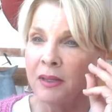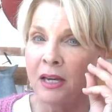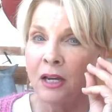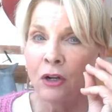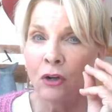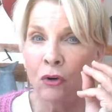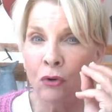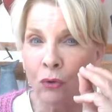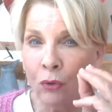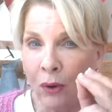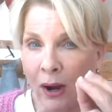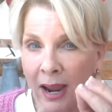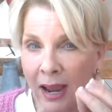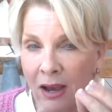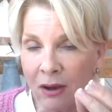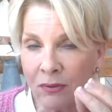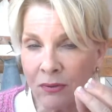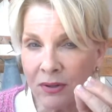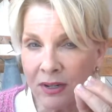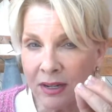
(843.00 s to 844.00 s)

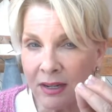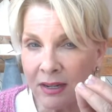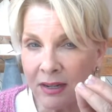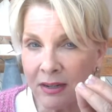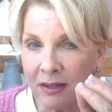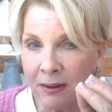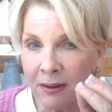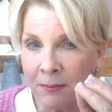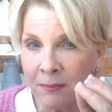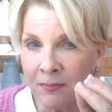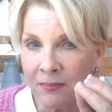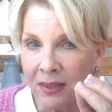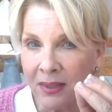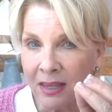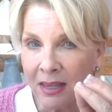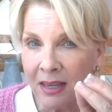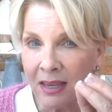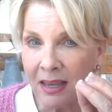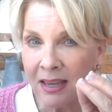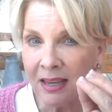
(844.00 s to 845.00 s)
grounded
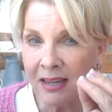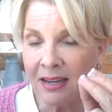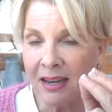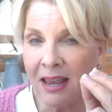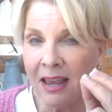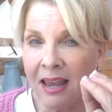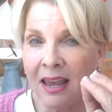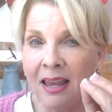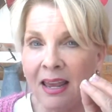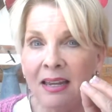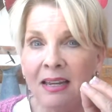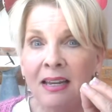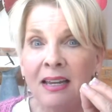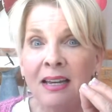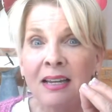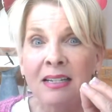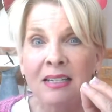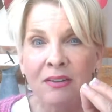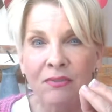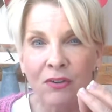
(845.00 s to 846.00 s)
in a
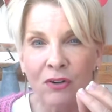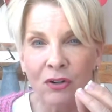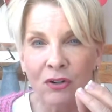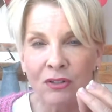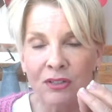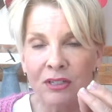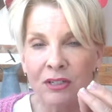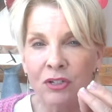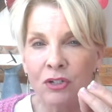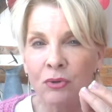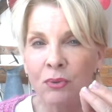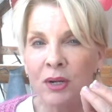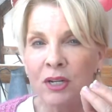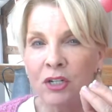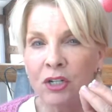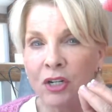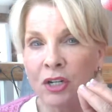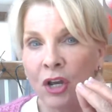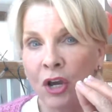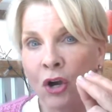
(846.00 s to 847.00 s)
difficult
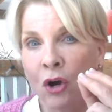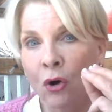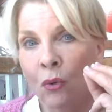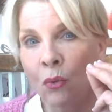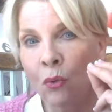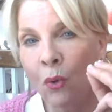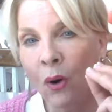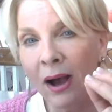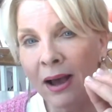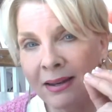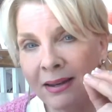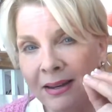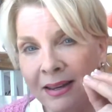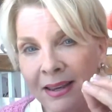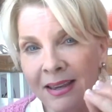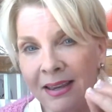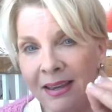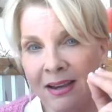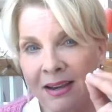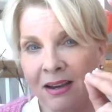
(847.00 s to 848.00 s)
situation? What
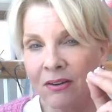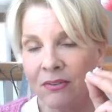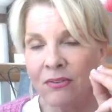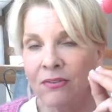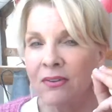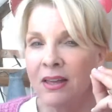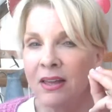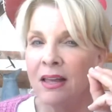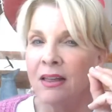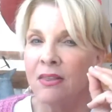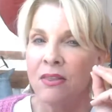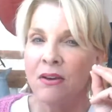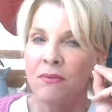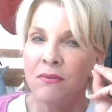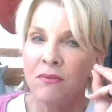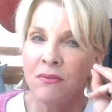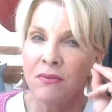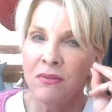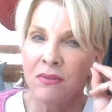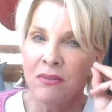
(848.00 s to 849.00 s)
if
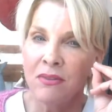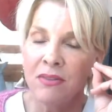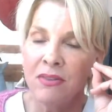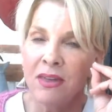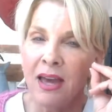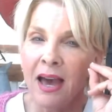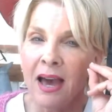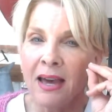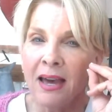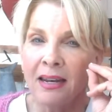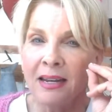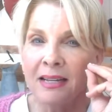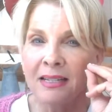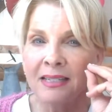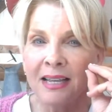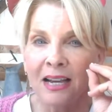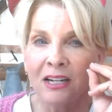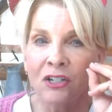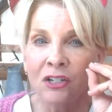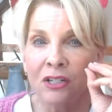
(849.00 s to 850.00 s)
that is
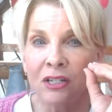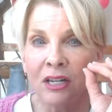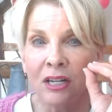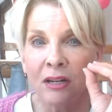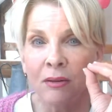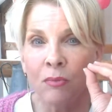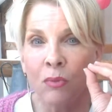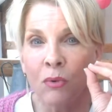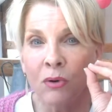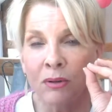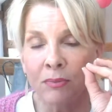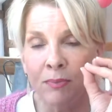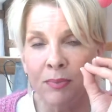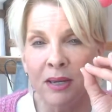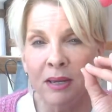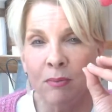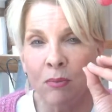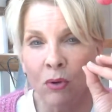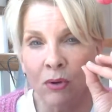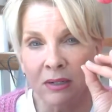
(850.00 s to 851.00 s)
actually going to
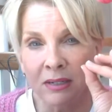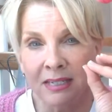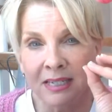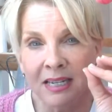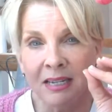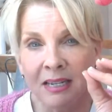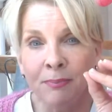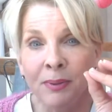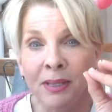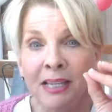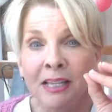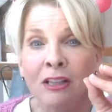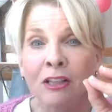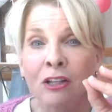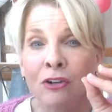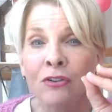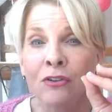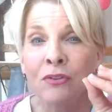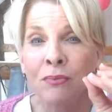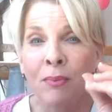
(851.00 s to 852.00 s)
be more deeply
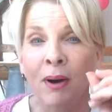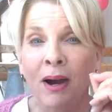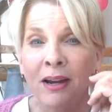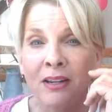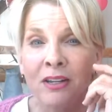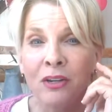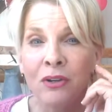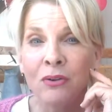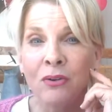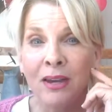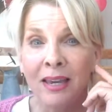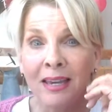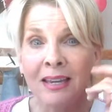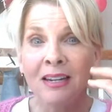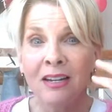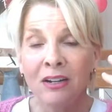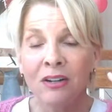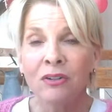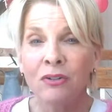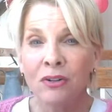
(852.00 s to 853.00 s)
learned by you in
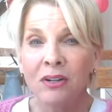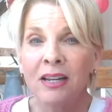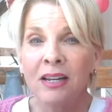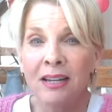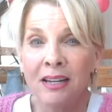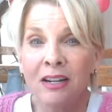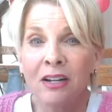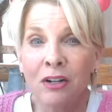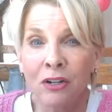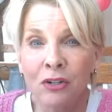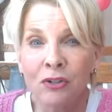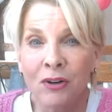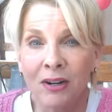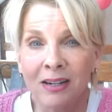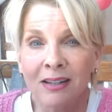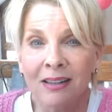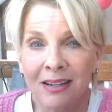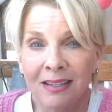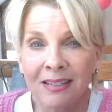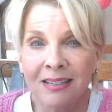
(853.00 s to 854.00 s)
an
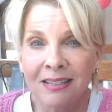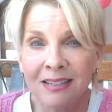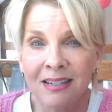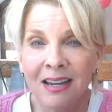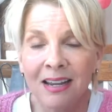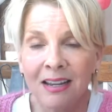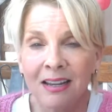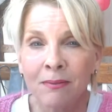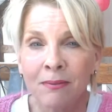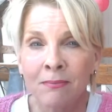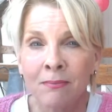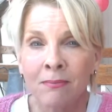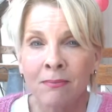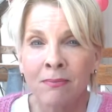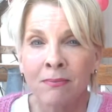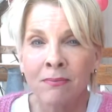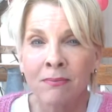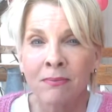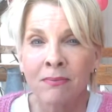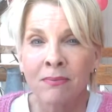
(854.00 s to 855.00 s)
adrenalized state?
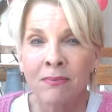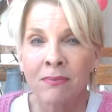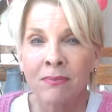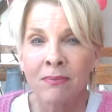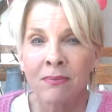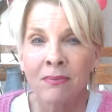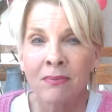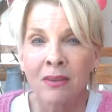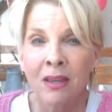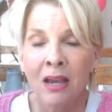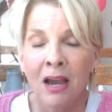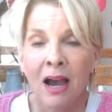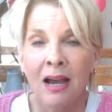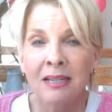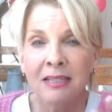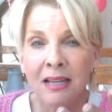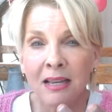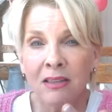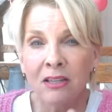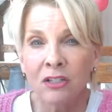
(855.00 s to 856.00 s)
I
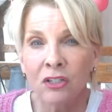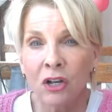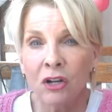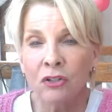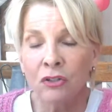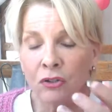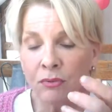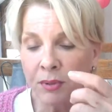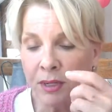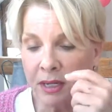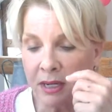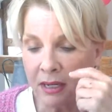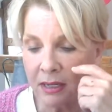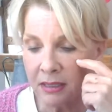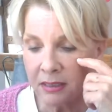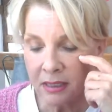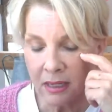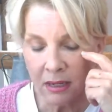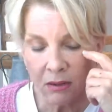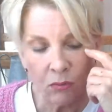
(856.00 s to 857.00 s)
say this also
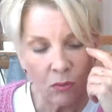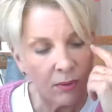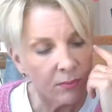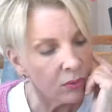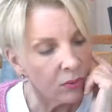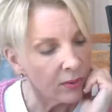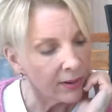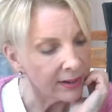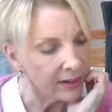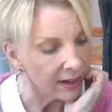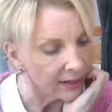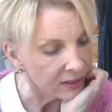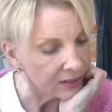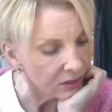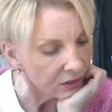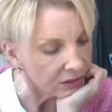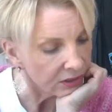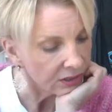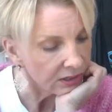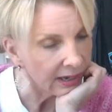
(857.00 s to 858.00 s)
because at one point I
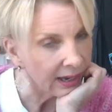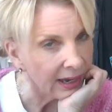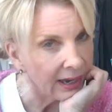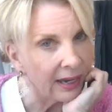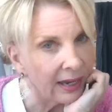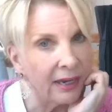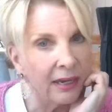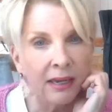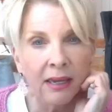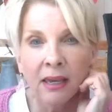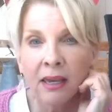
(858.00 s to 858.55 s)
took a